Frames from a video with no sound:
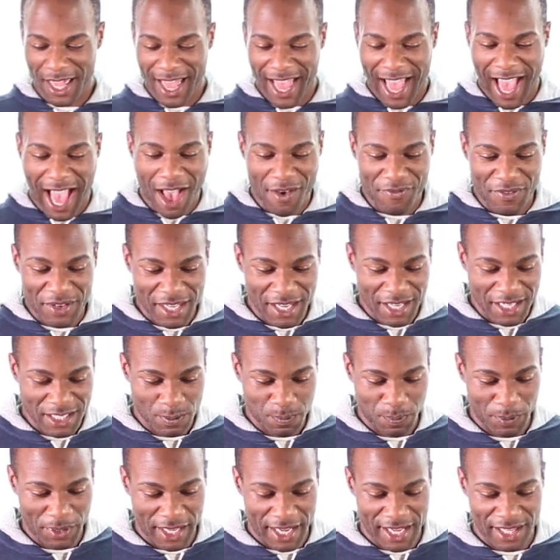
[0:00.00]
having
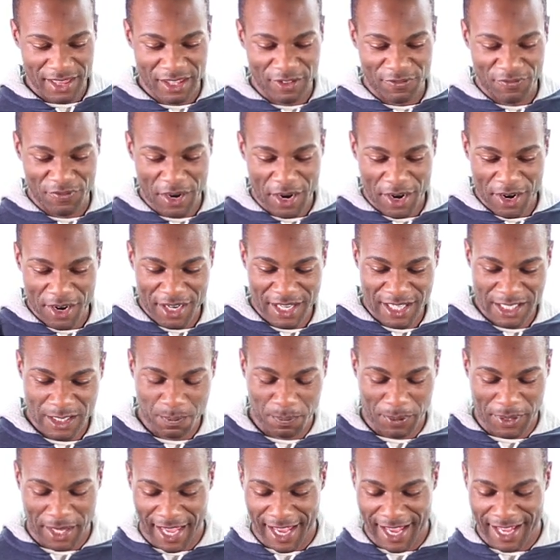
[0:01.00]
explained the various
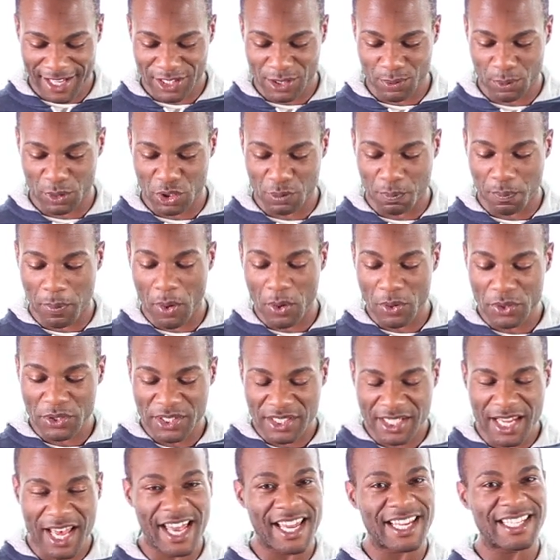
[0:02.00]
plans which both
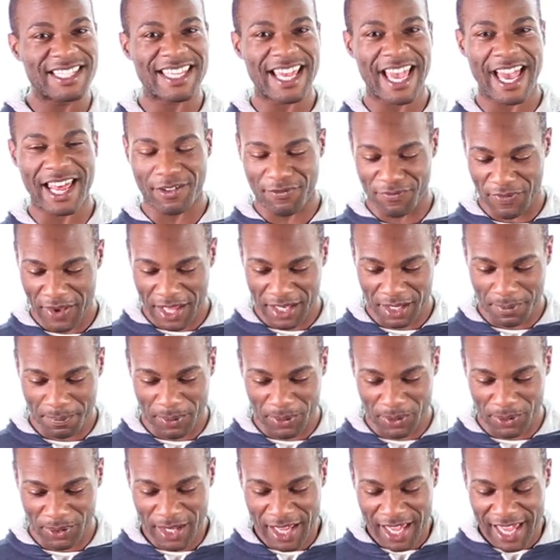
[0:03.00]
sides had
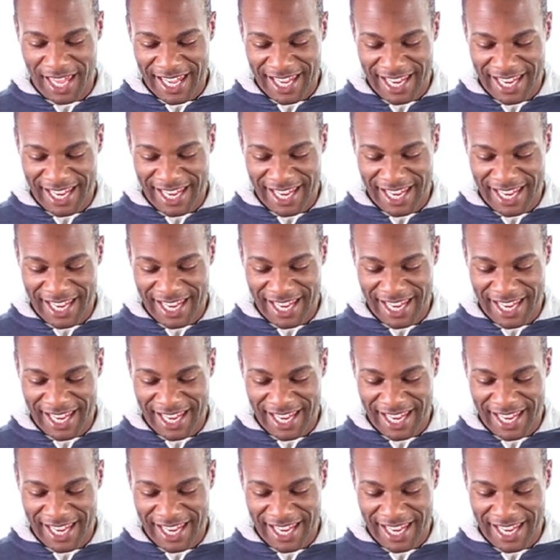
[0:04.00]
available